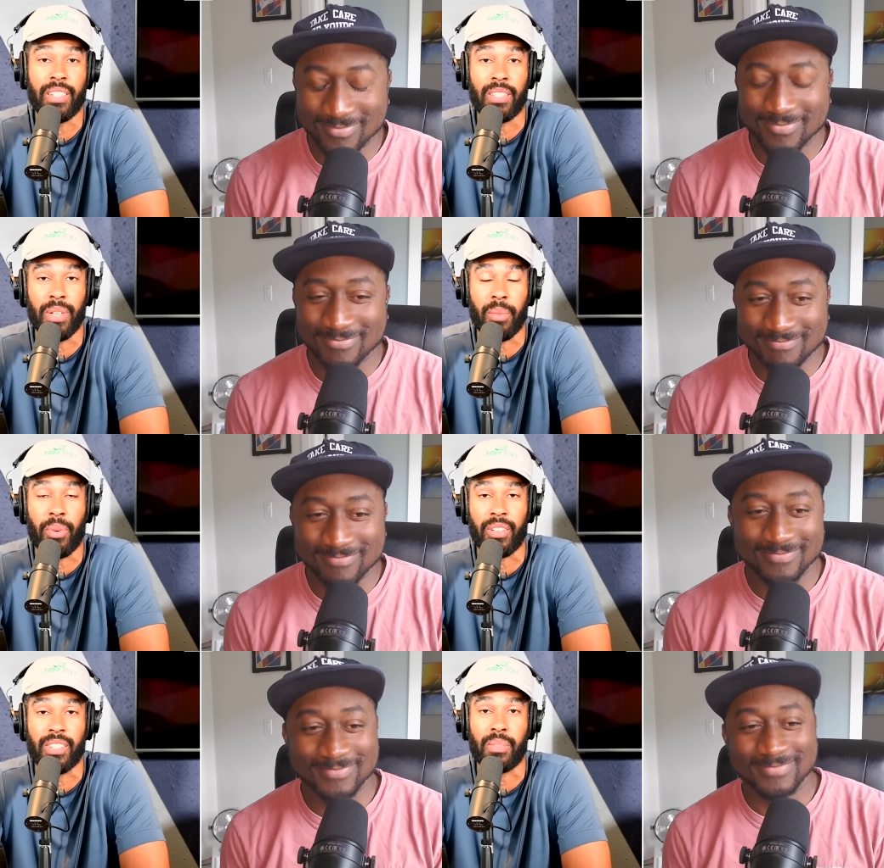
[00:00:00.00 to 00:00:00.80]
Speaker 1: to be a
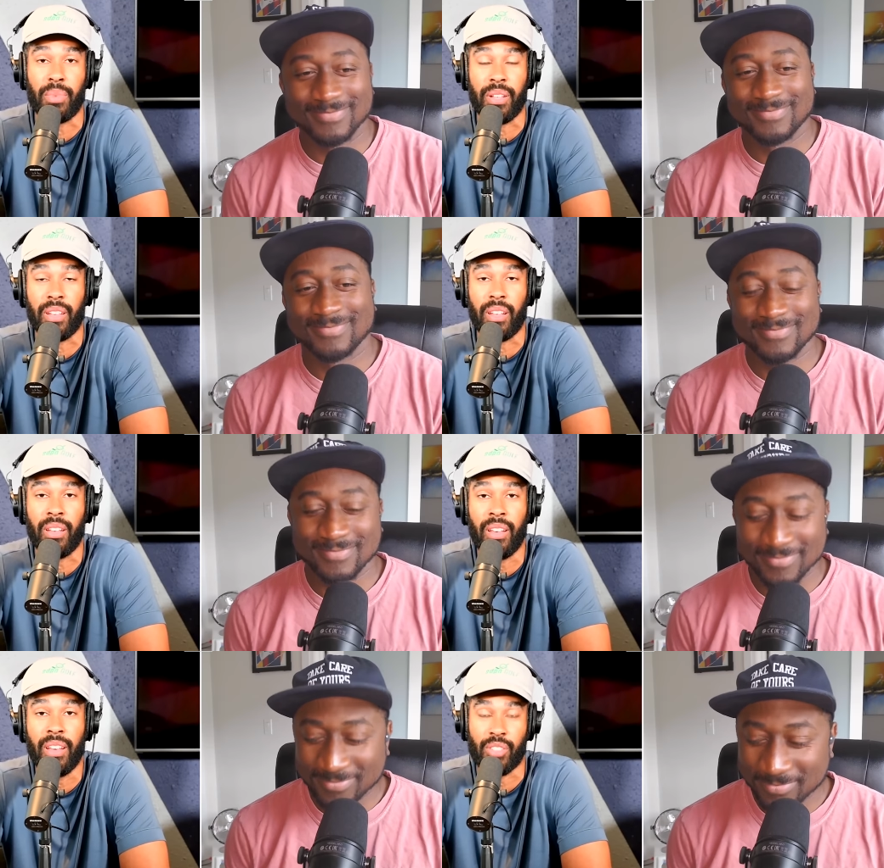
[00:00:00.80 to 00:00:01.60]
participant in.
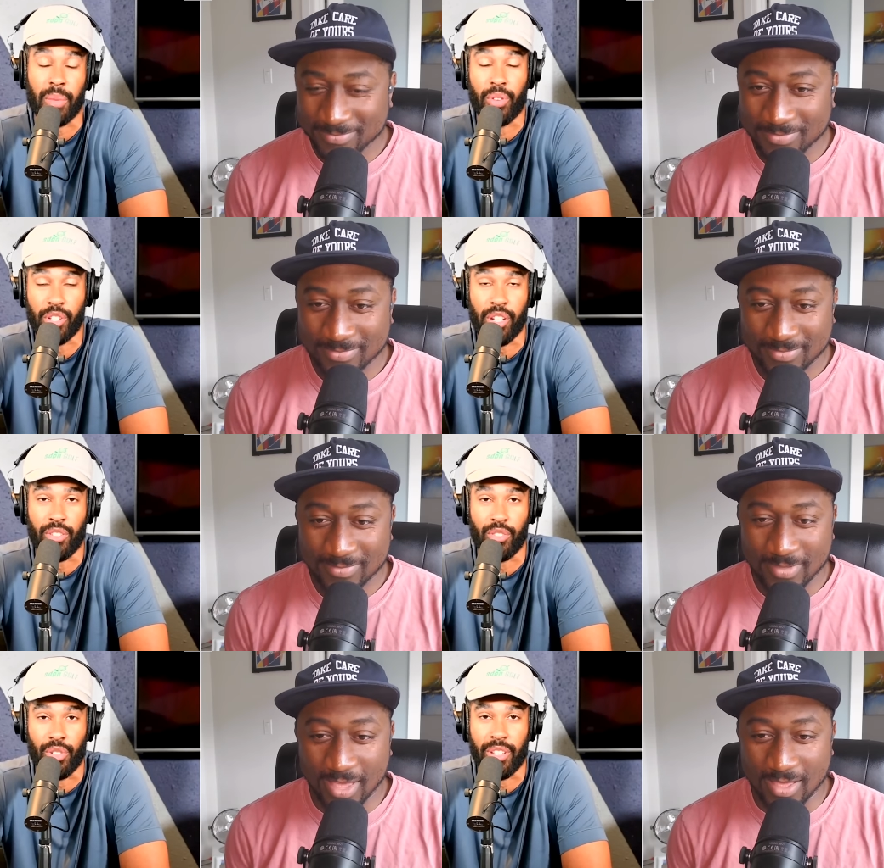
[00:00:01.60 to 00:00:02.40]
So I appreciate
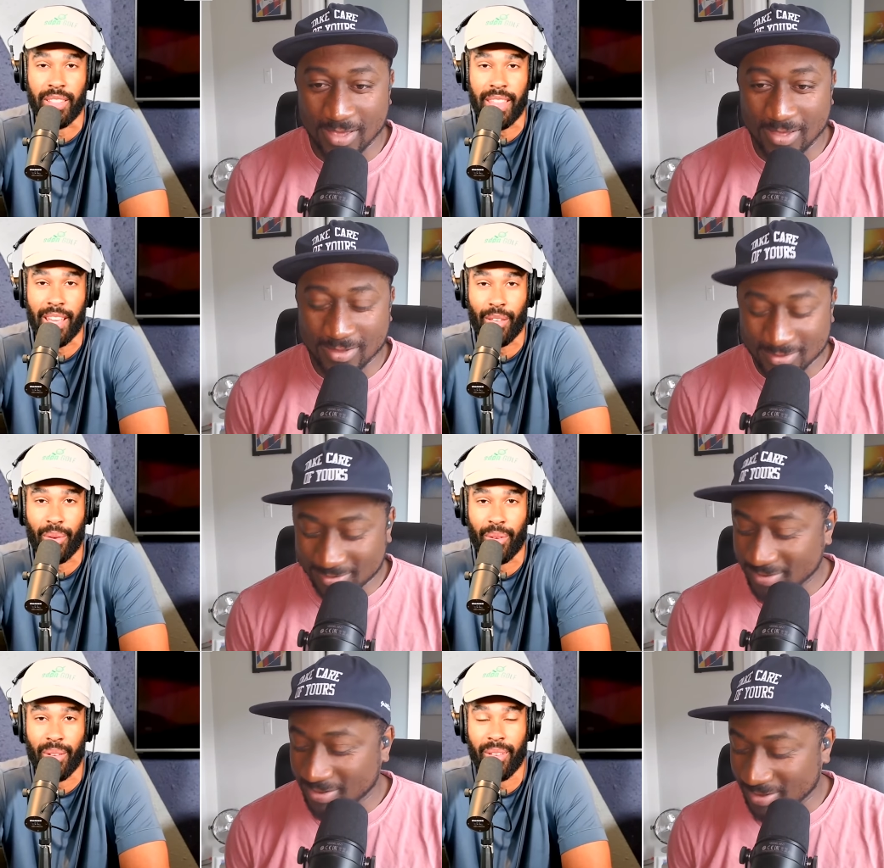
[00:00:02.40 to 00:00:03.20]
you, Julian. Thank you.
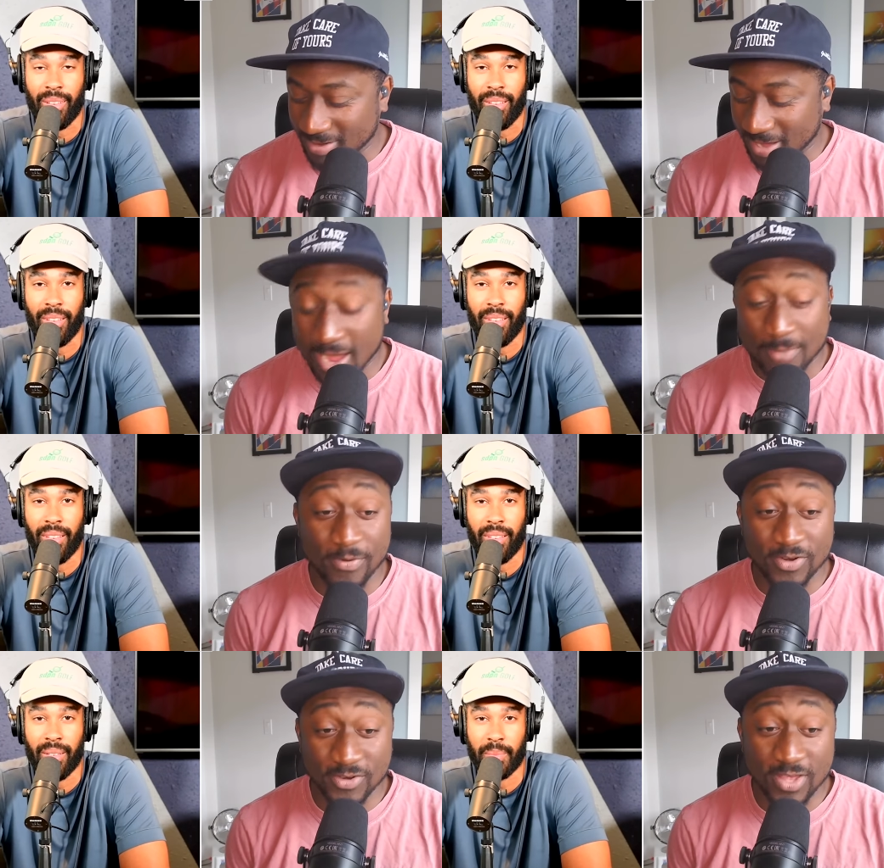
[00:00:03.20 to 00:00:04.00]
Speaker 2: I
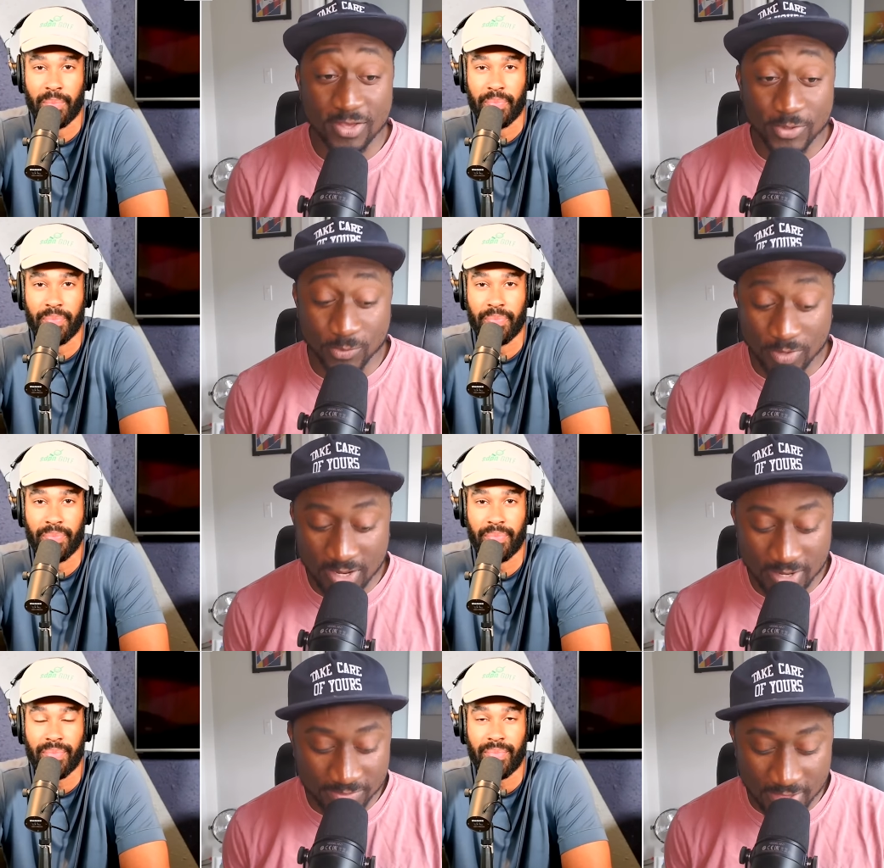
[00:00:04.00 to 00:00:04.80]
appreciate you as
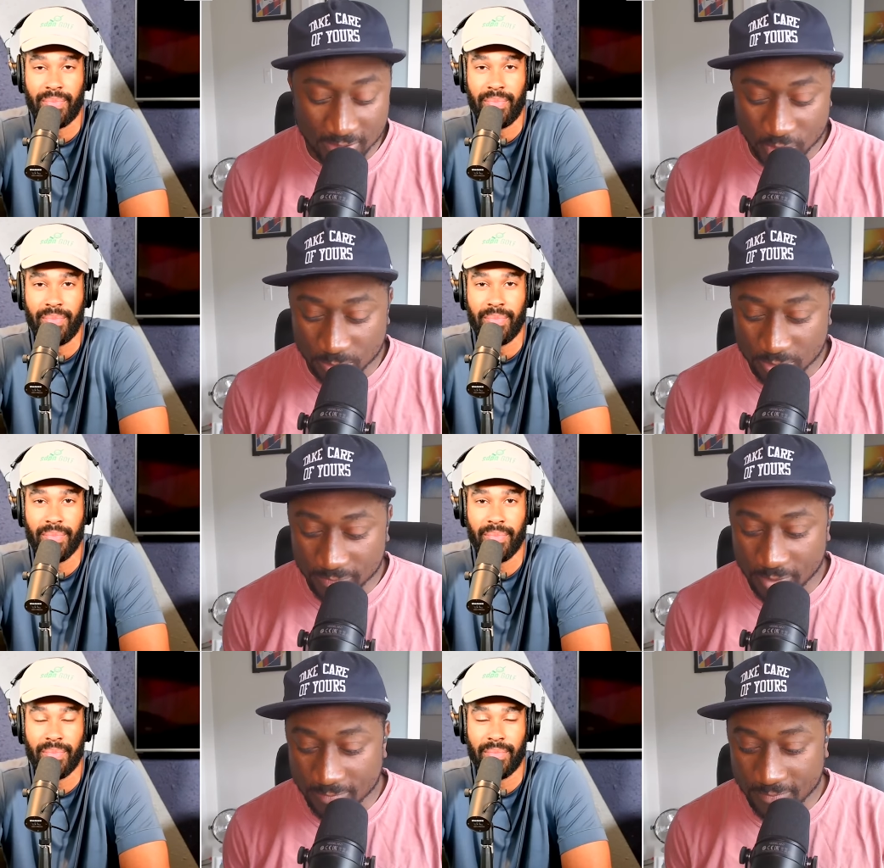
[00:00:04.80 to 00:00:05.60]
well, and thank you so much
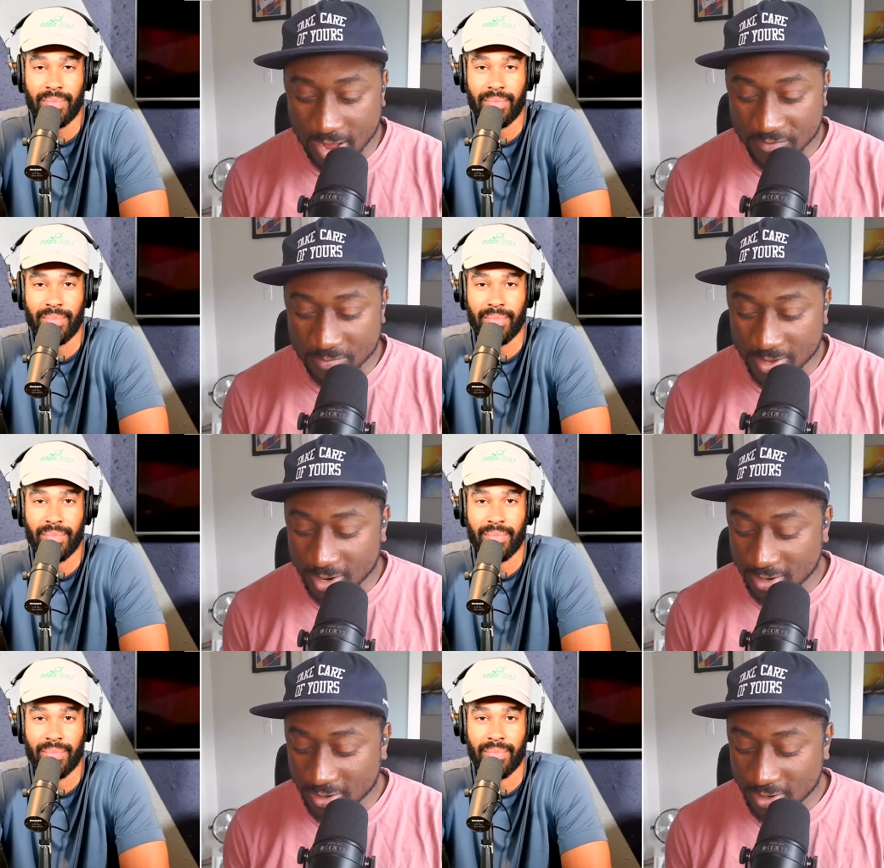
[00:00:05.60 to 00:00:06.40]
for for having me
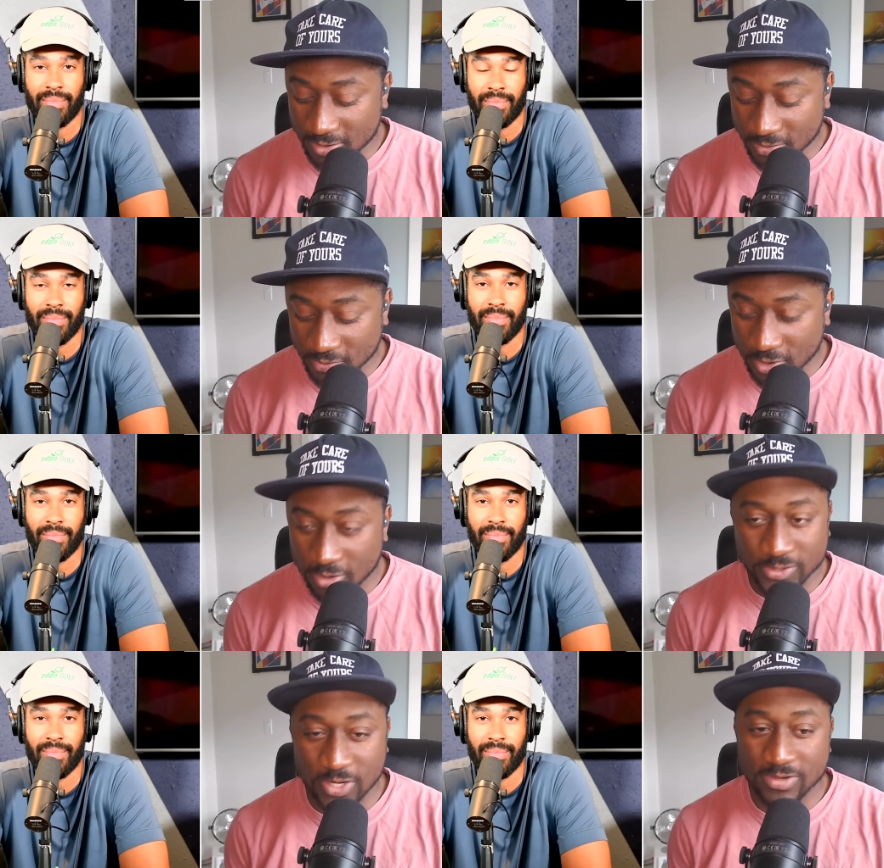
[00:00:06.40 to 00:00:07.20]
on uh, your
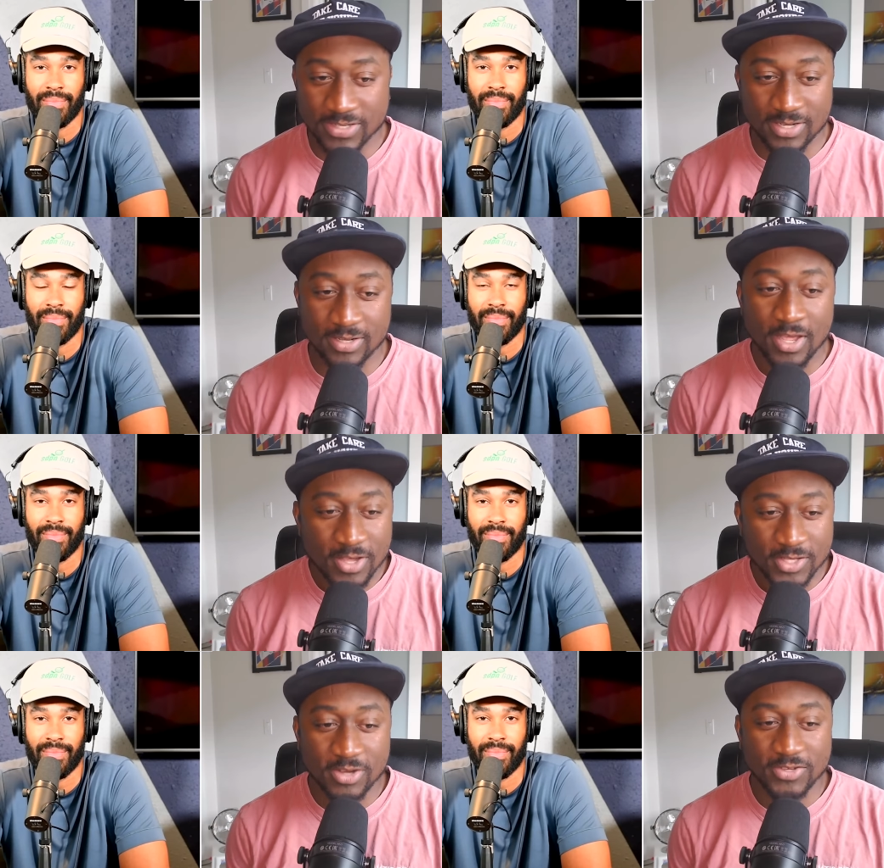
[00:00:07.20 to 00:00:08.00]
show. It's always a
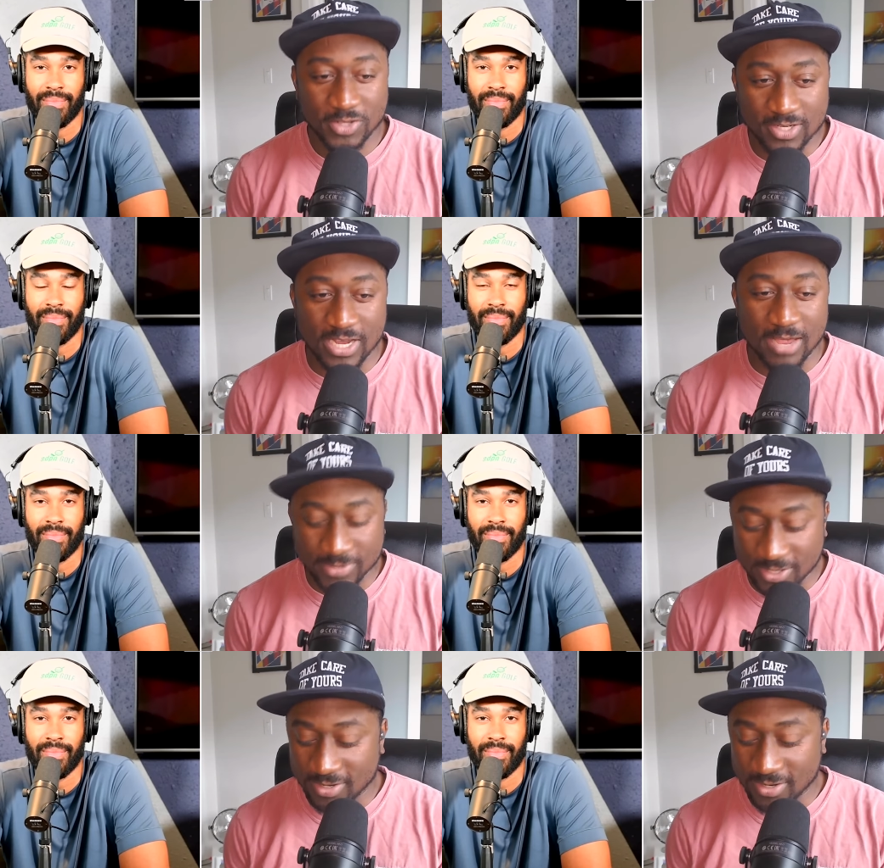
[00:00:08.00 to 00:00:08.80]
it's always a good
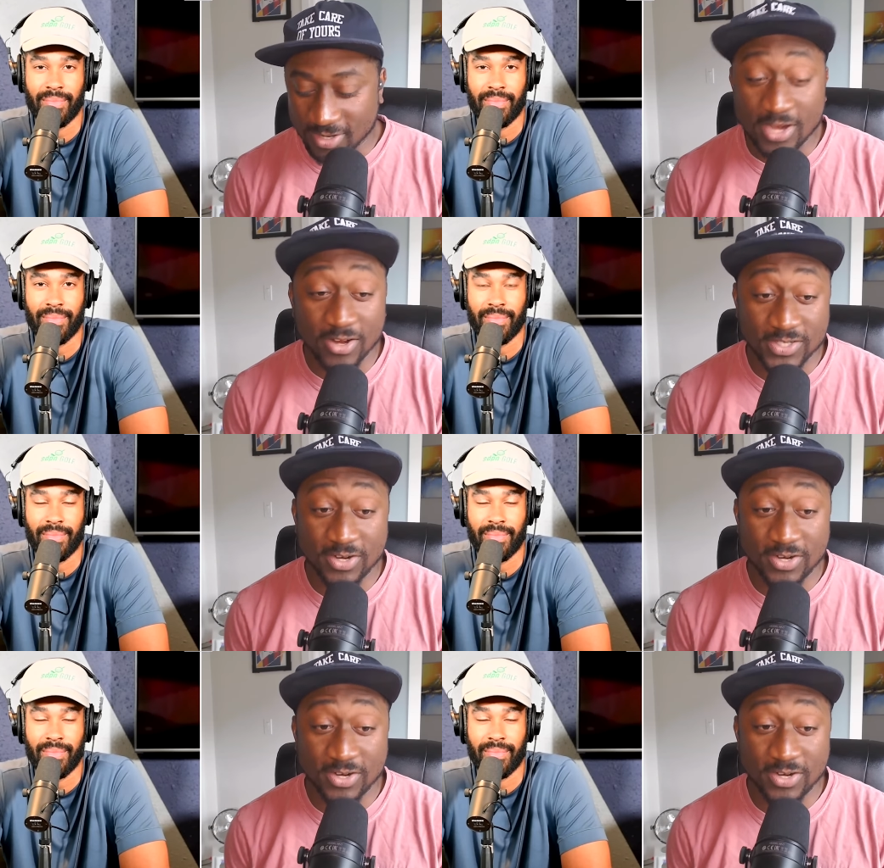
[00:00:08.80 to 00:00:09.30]
time to. In all